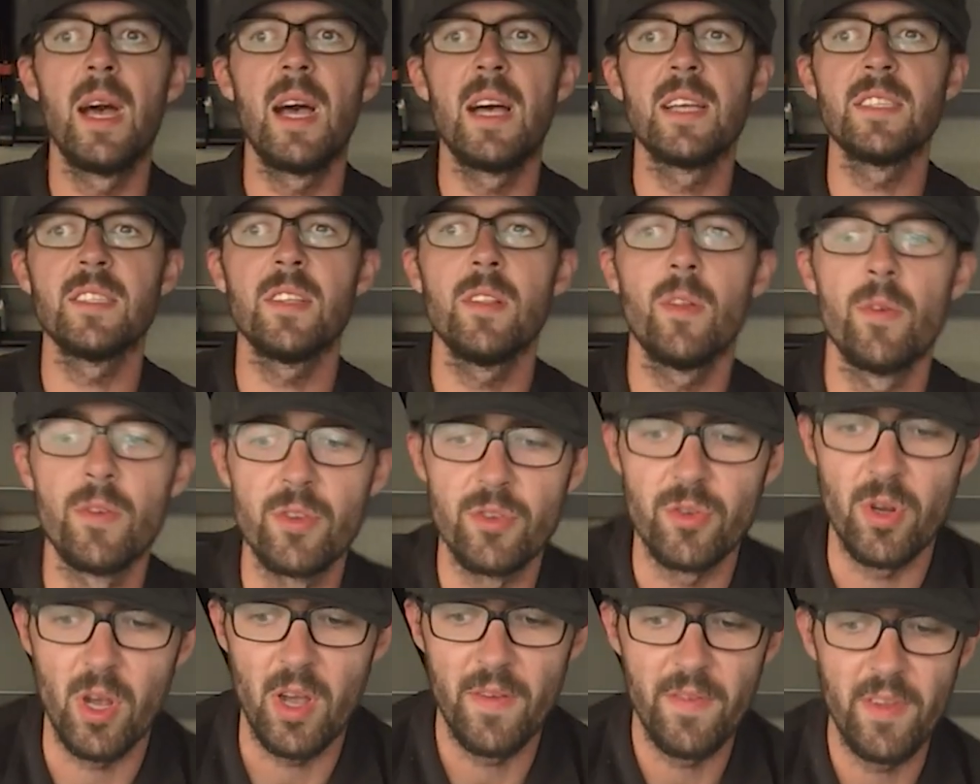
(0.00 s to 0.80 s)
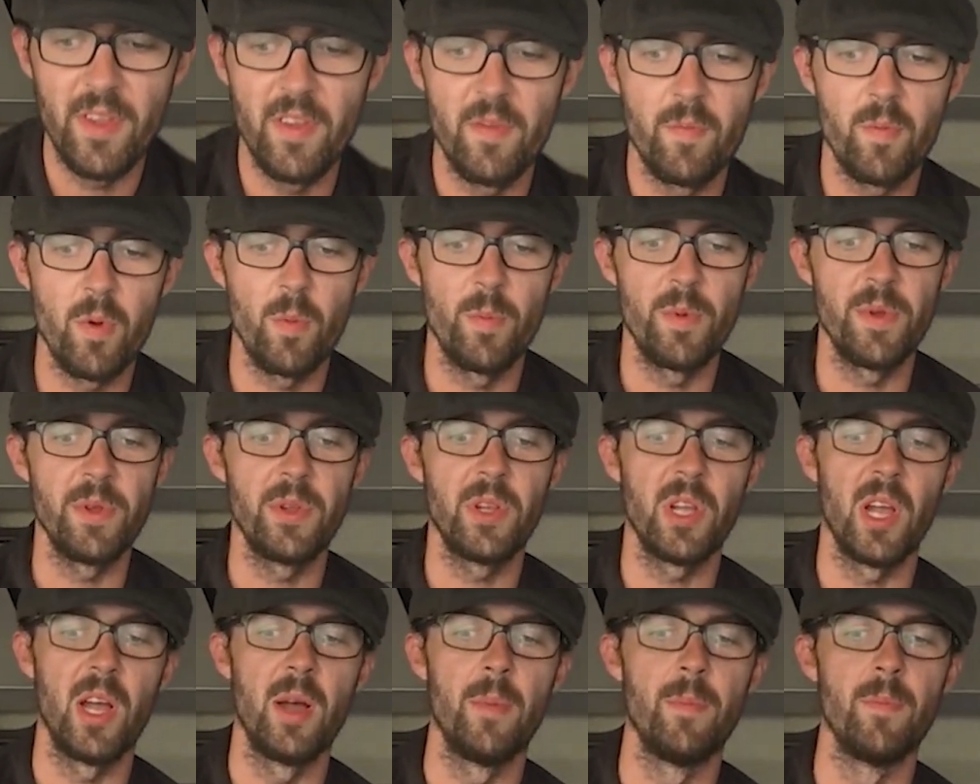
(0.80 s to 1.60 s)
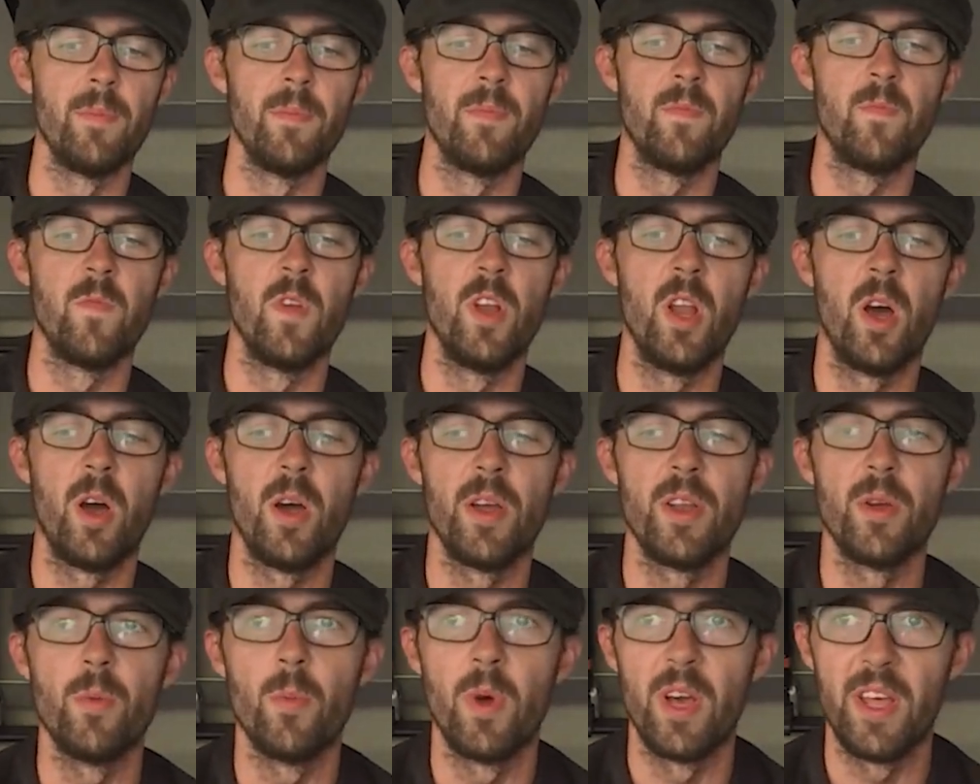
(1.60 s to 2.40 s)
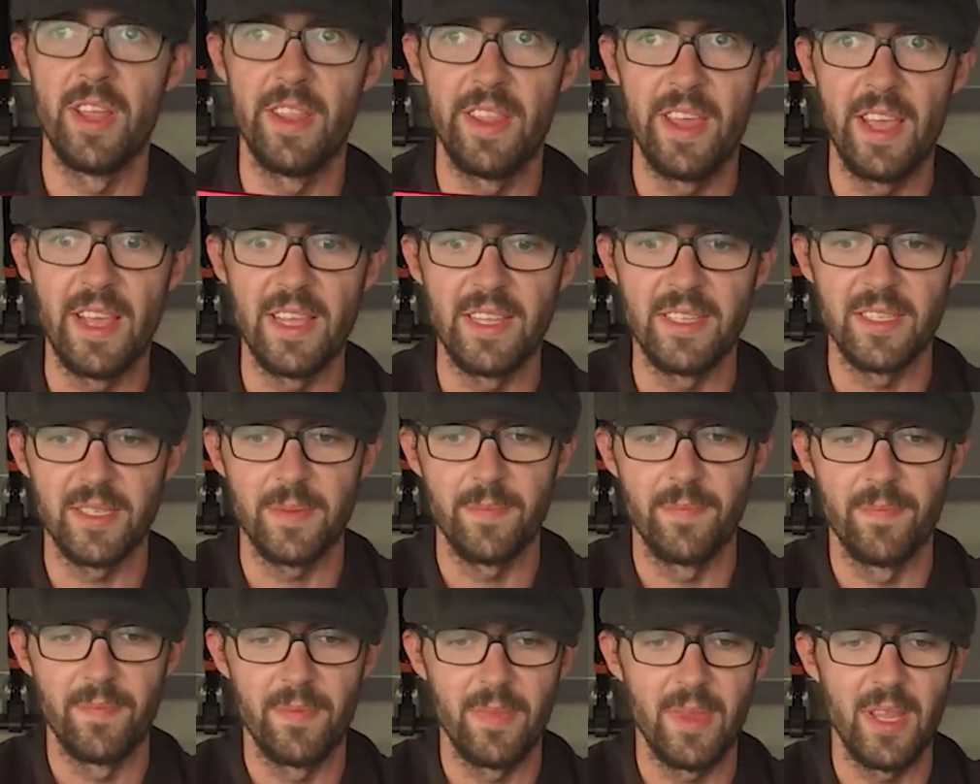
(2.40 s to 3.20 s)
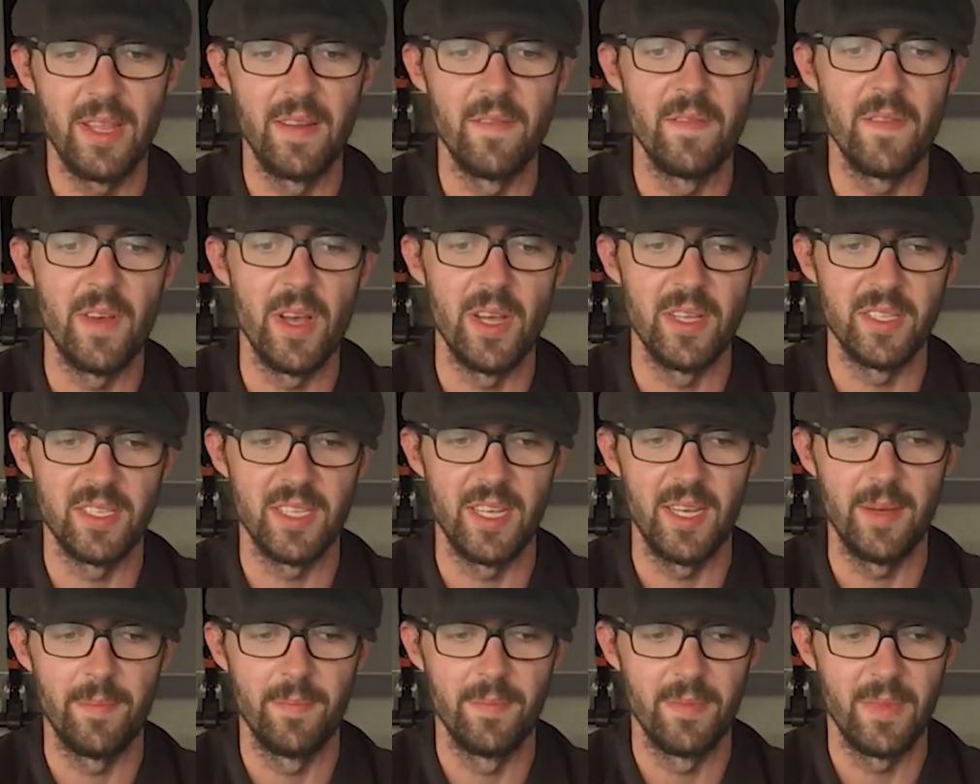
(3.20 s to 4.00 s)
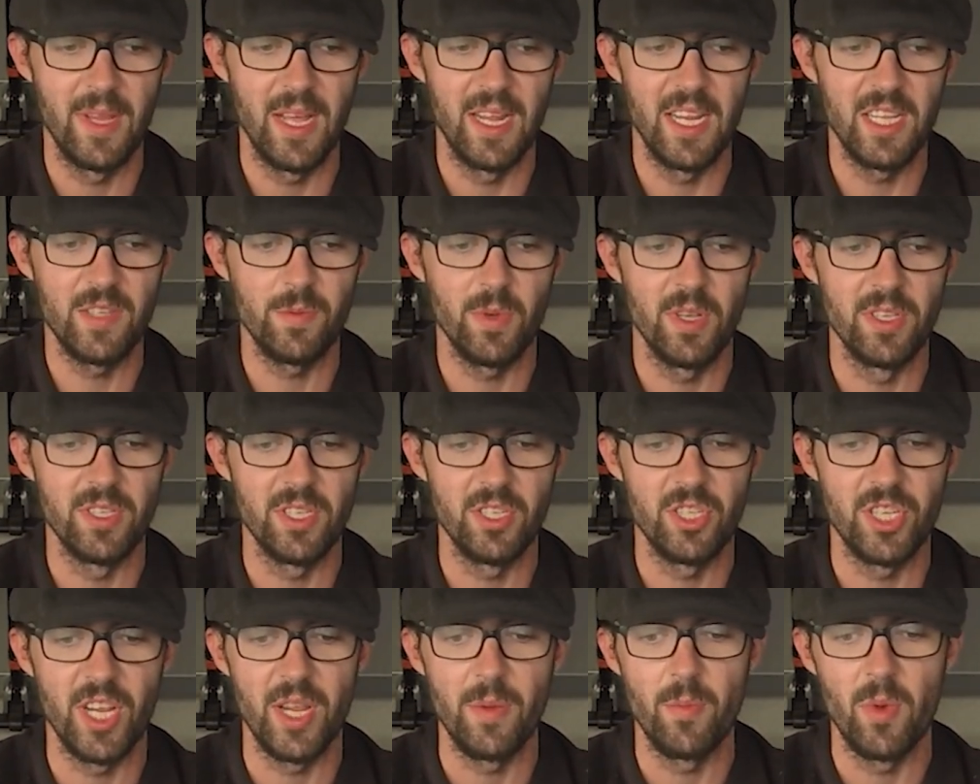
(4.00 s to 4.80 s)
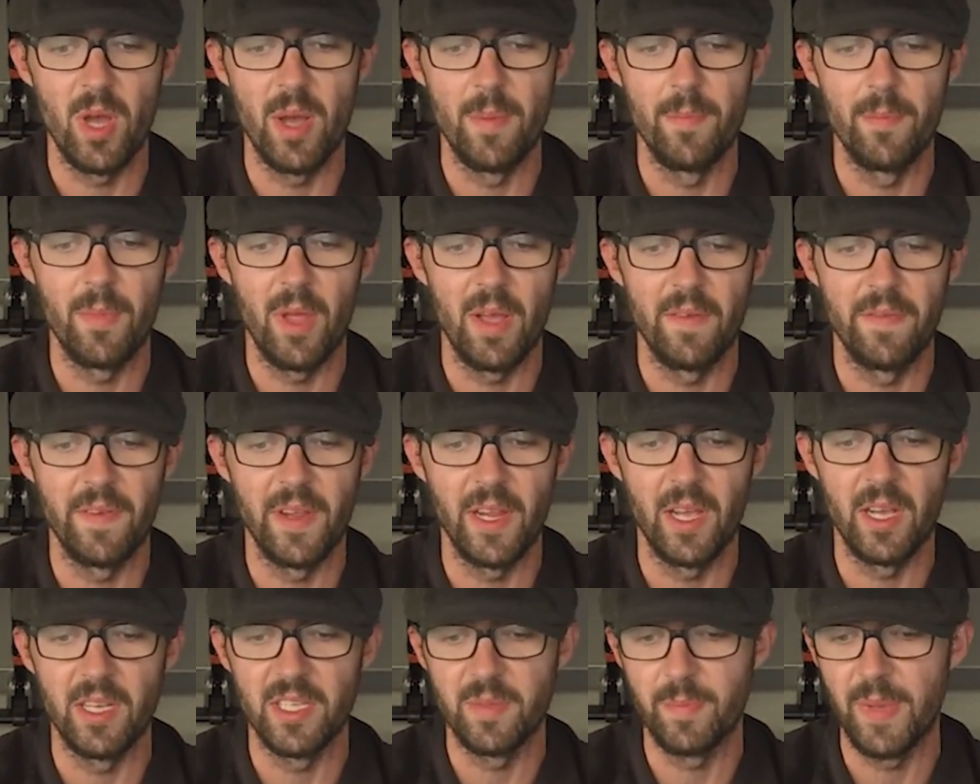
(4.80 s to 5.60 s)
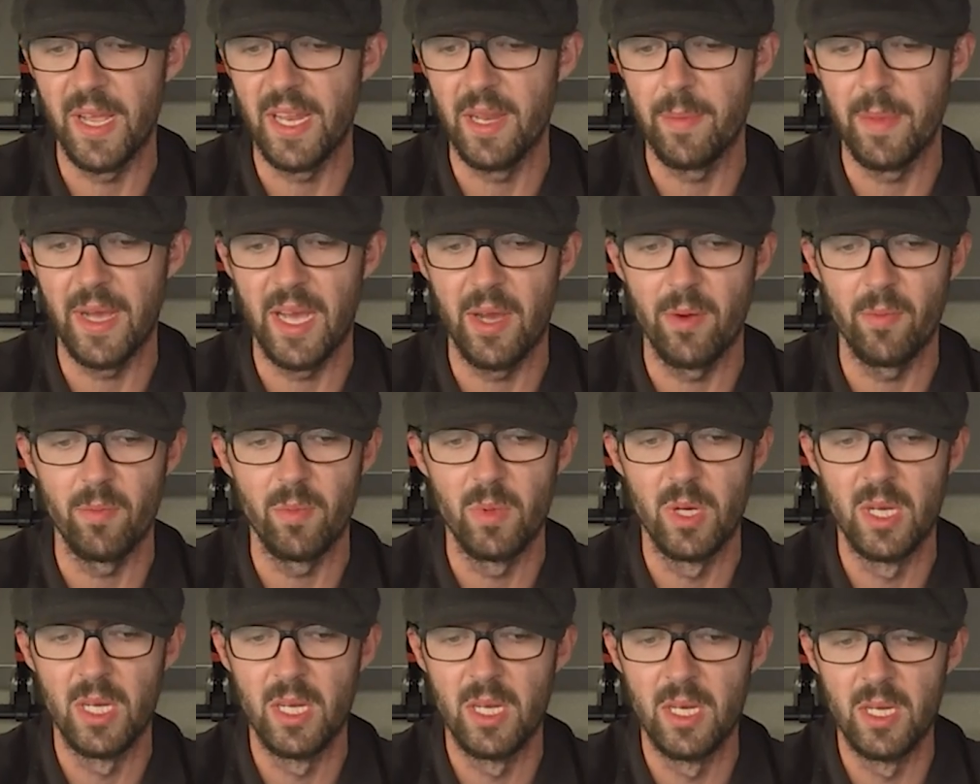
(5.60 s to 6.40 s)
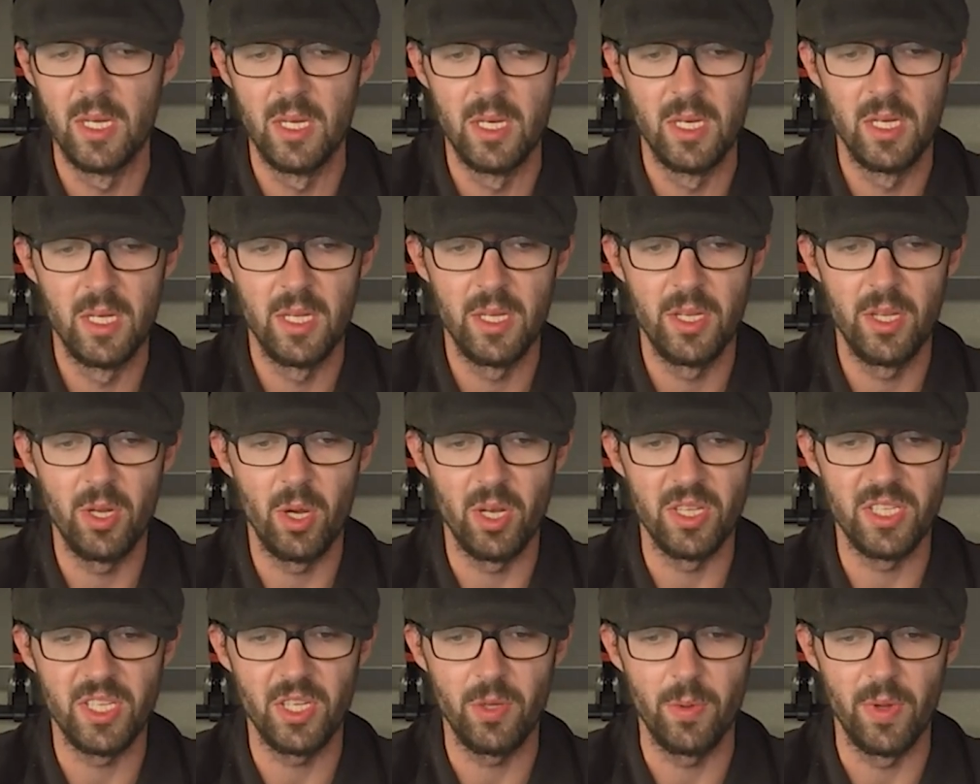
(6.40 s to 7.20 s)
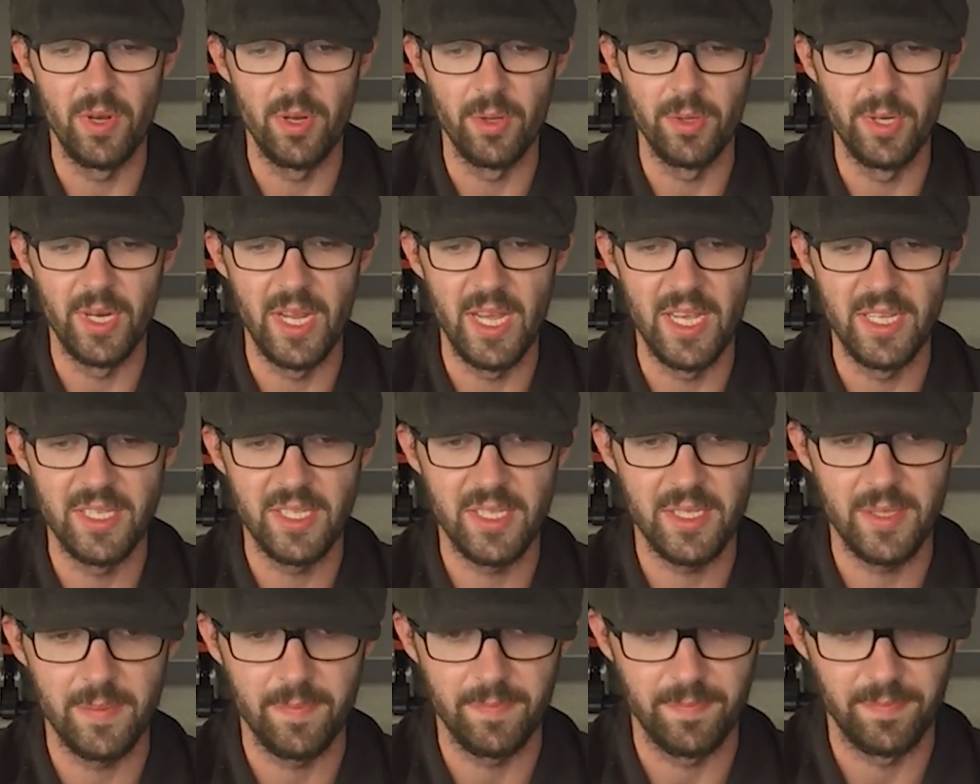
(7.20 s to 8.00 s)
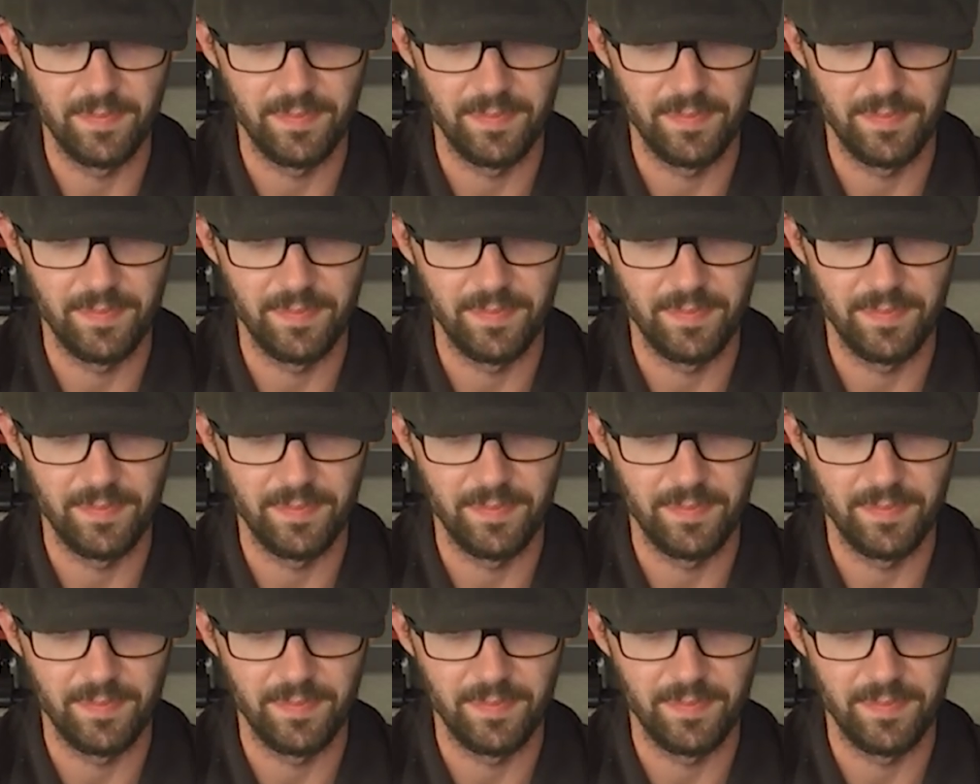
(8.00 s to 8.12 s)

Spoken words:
As a lorry driver, you've probably become reliant on one of these. An inverter. Now this one's a cheap one. I think I spent about 90 quid on this.